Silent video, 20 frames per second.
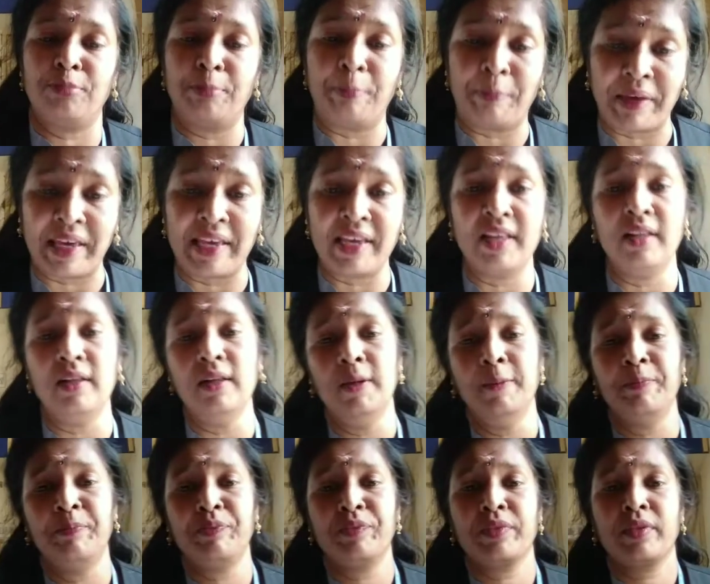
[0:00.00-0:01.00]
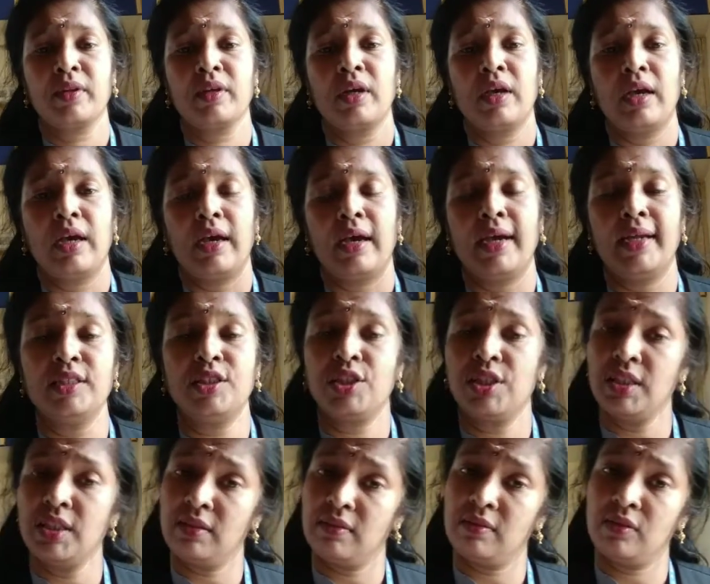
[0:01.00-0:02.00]
pale, and
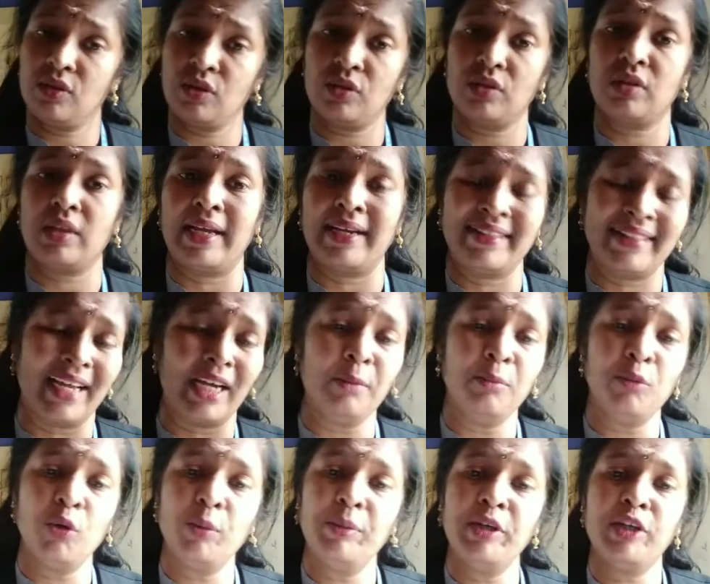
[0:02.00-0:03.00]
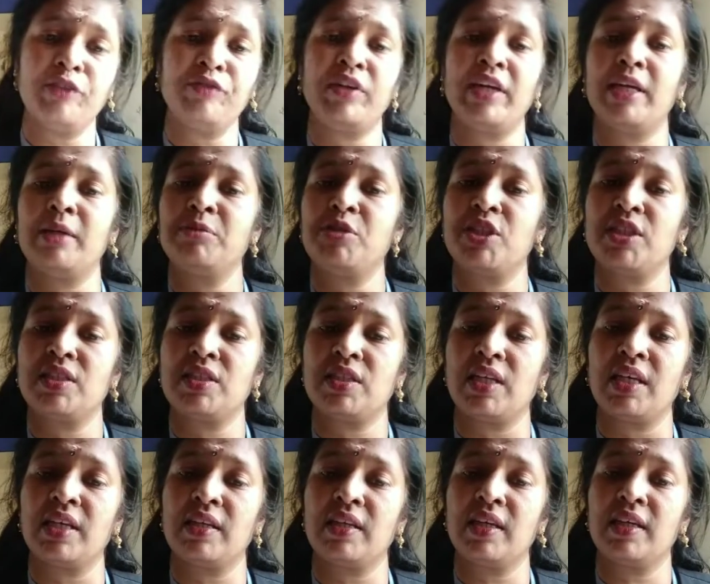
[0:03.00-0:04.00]
she, at that moment of time, she's
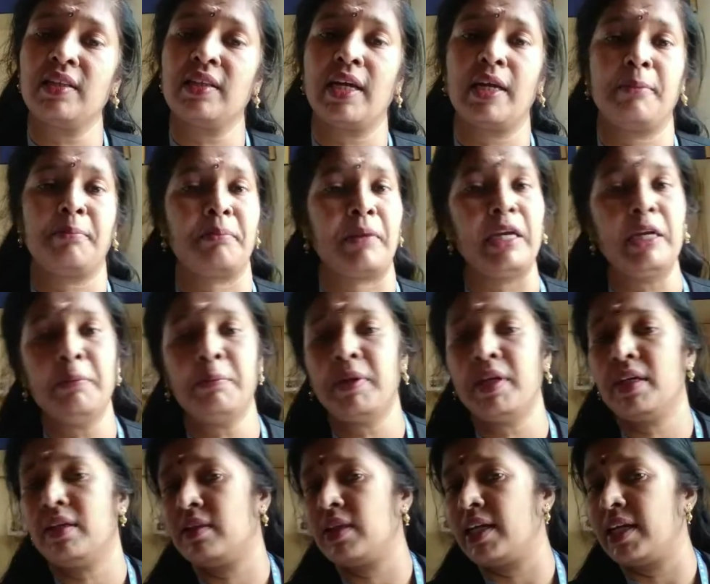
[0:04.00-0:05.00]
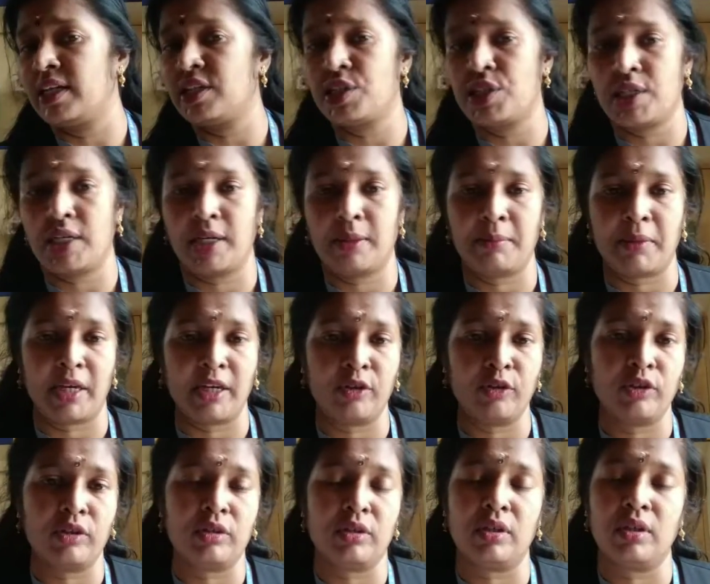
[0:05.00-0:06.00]
thinking that might be the next time
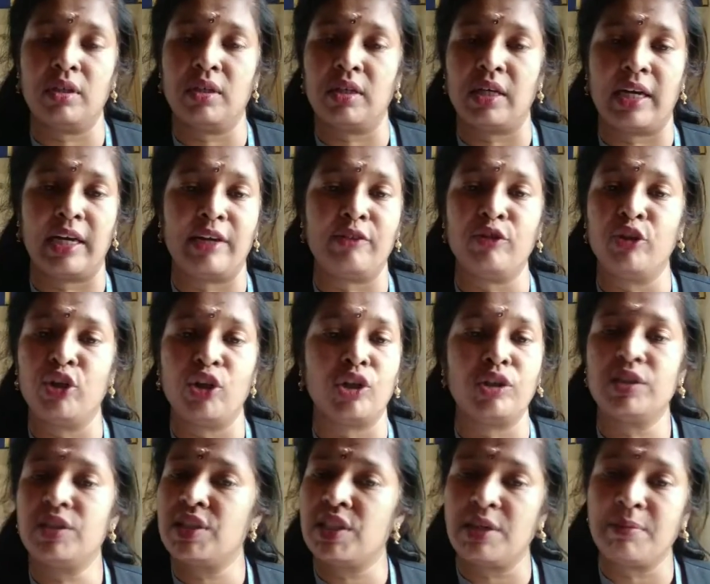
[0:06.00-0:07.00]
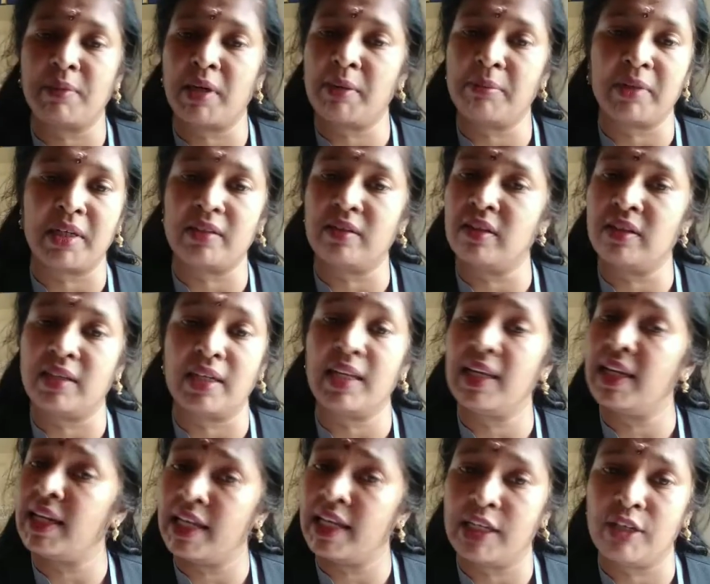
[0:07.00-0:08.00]
I would not see my mother
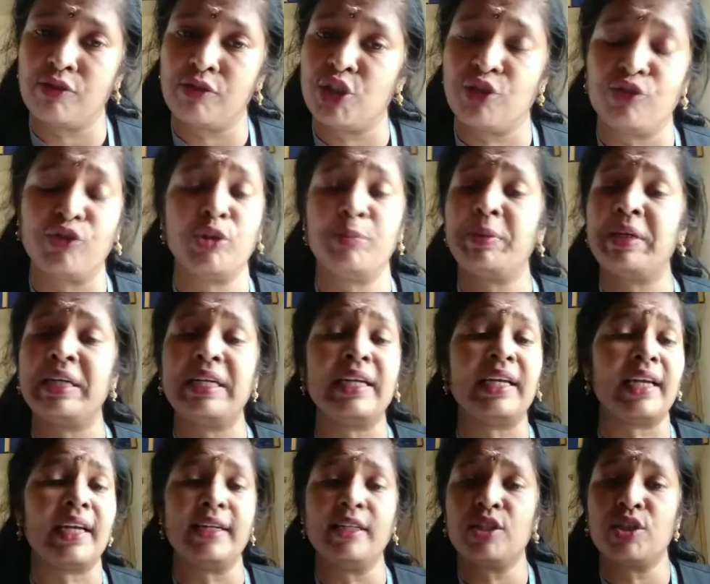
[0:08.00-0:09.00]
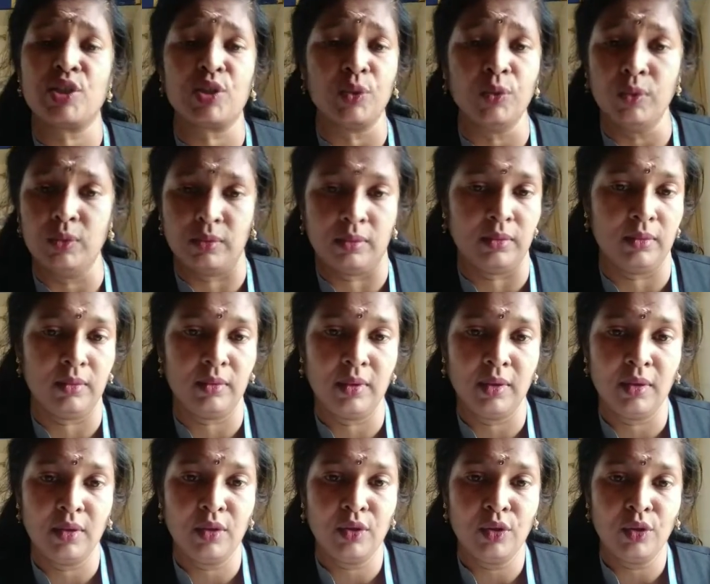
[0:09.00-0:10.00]
alive, she would be dead soon.
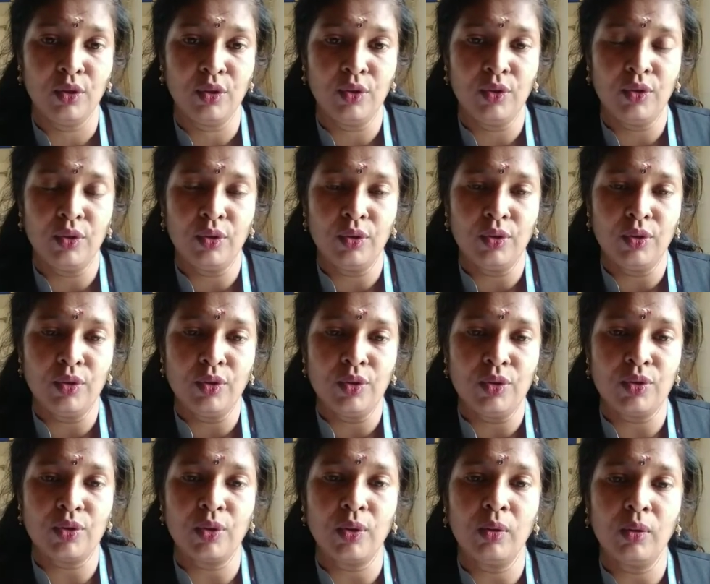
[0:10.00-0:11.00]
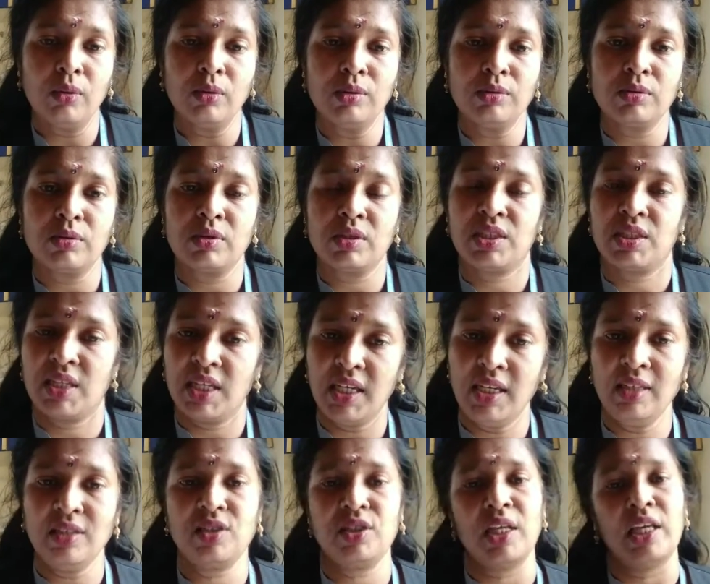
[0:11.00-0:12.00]
So
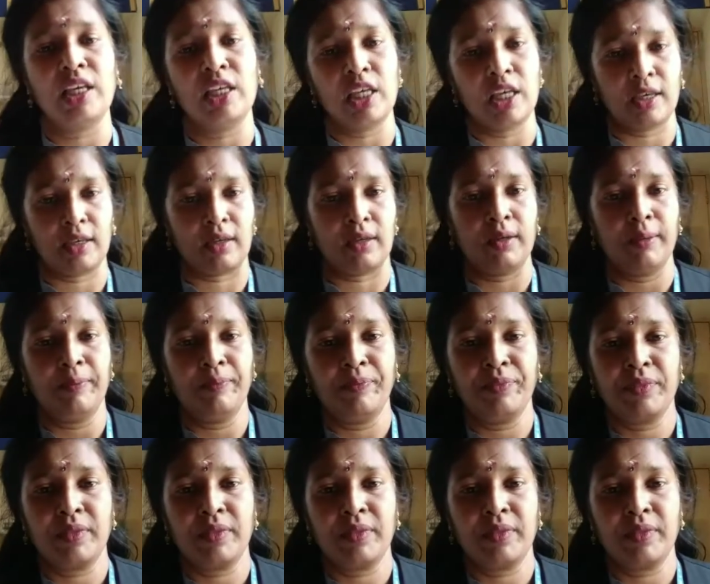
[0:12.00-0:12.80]
she is thinking